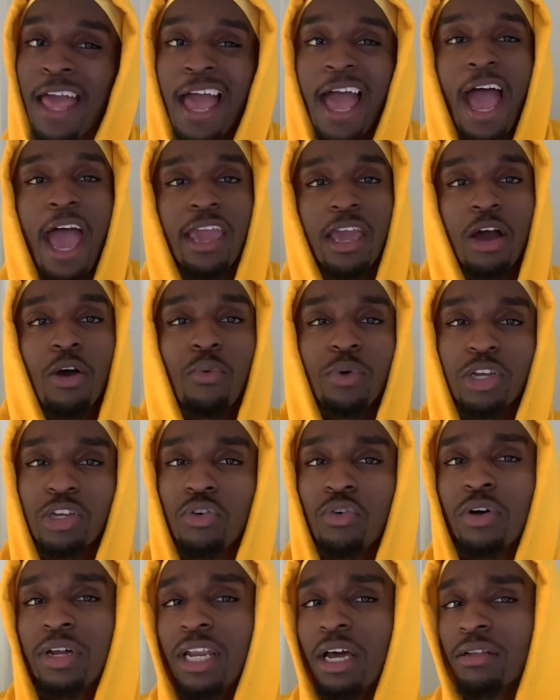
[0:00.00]
How y'all week
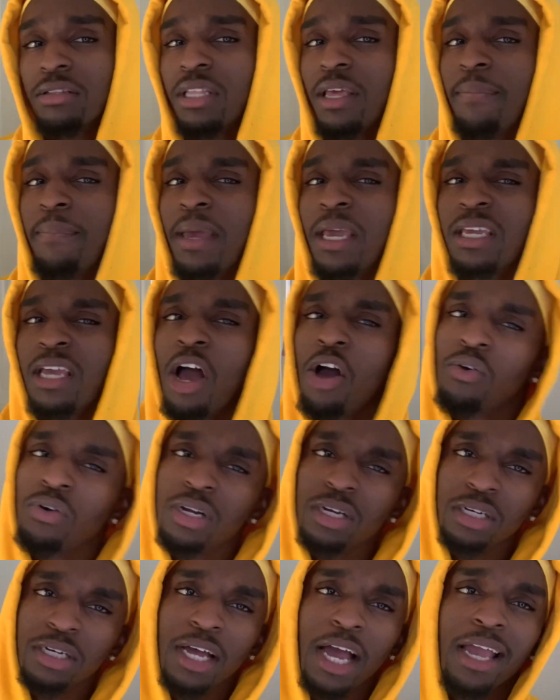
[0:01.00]
going out there, man? Y'all
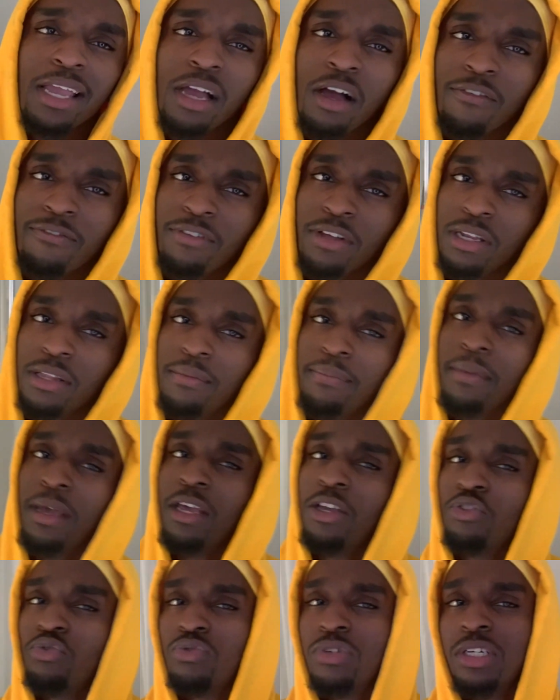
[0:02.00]
good? How y'all feeling,
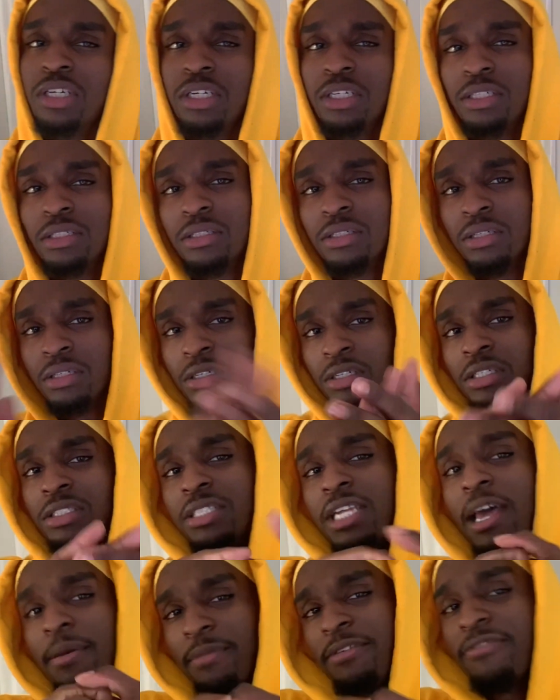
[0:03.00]
man? You good?
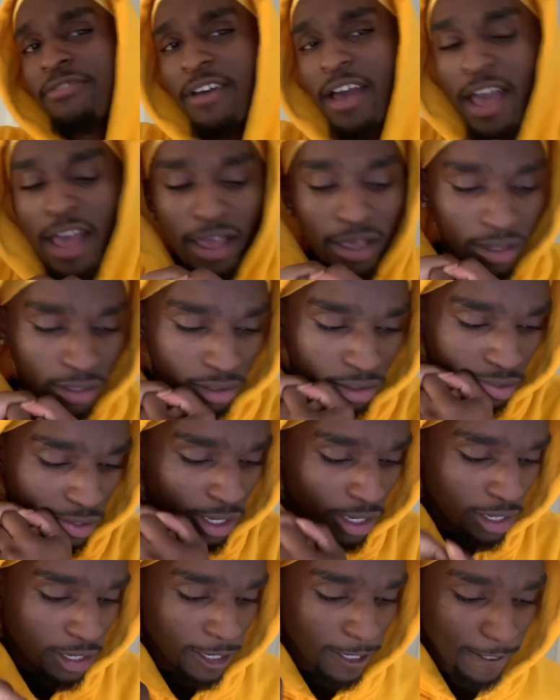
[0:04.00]
Let me
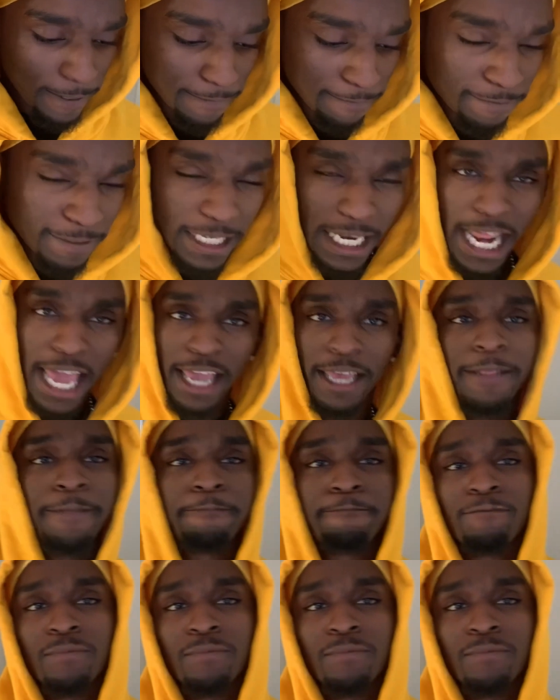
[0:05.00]
find. Today